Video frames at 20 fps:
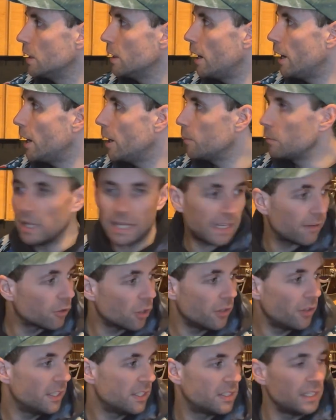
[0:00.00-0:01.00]
Like I've
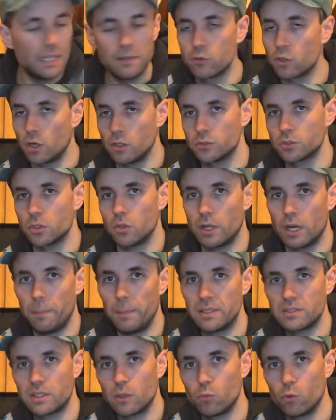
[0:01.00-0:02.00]
got this Neve console, and I
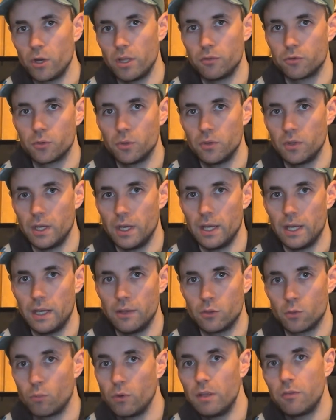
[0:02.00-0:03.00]
basically run it through the
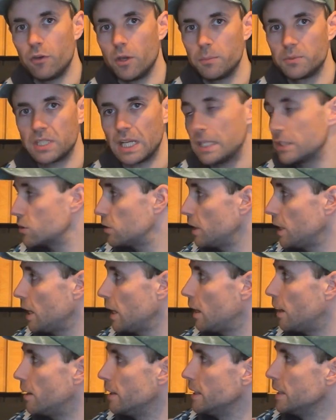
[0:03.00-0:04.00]
reverb sends on
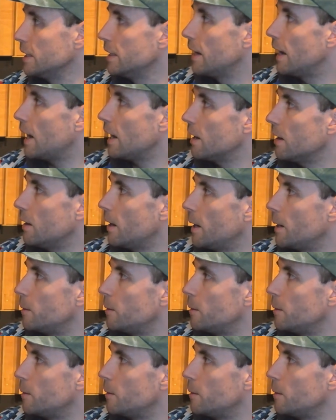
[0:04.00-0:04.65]
here, and